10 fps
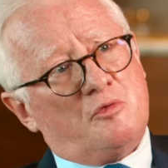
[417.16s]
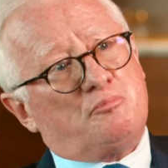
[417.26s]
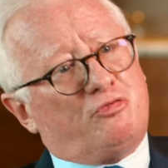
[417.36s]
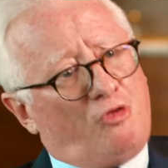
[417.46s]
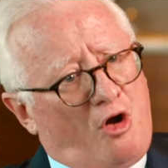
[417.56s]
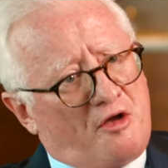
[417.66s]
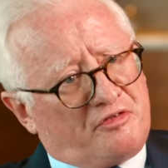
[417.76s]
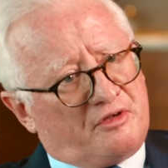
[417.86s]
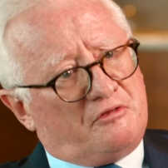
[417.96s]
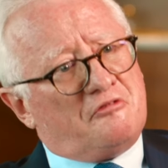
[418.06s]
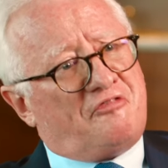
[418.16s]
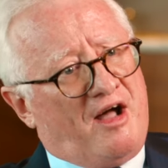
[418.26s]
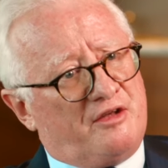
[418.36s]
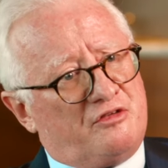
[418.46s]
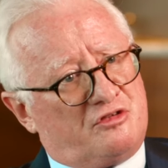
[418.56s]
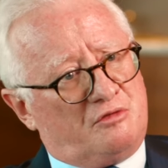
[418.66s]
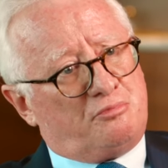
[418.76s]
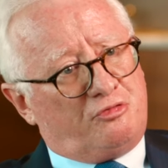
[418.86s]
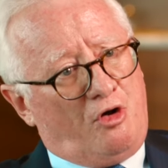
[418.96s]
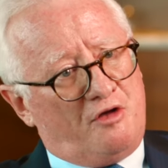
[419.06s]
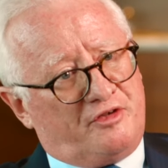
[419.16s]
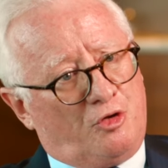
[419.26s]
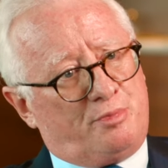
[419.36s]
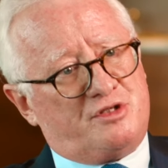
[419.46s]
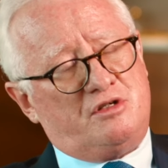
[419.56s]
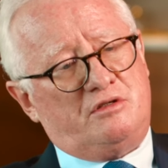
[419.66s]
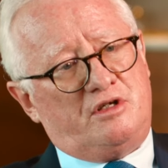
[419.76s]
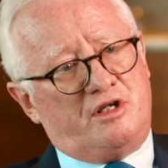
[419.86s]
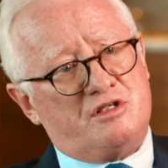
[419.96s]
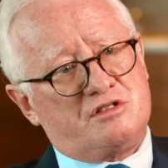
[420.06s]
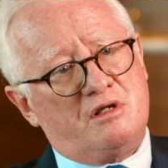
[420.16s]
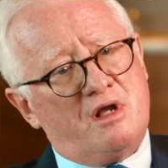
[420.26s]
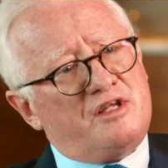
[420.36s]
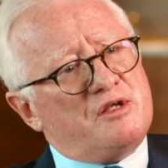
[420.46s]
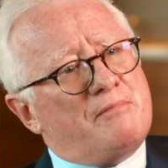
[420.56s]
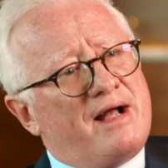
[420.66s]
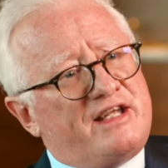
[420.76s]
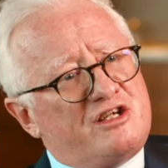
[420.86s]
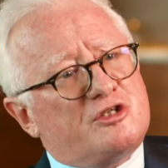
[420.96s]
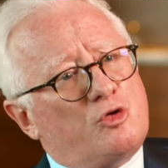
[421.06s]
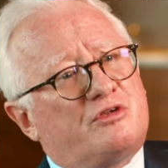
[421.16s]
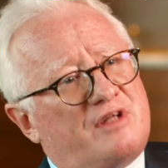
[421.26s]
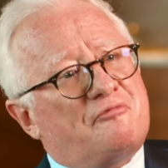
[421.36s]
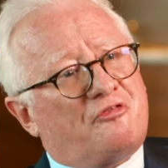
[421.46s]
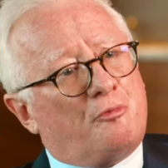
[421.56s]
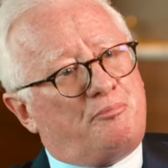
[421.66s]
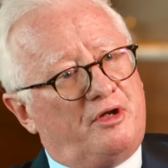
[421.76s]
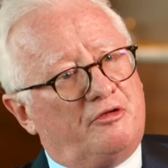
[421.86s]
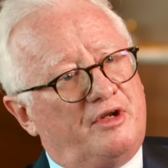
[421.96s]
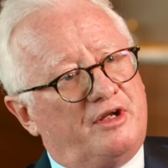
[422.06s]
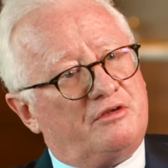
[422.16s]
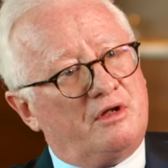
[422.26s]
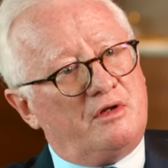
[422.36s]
private funds and private opportunities, your money is locked up for a period.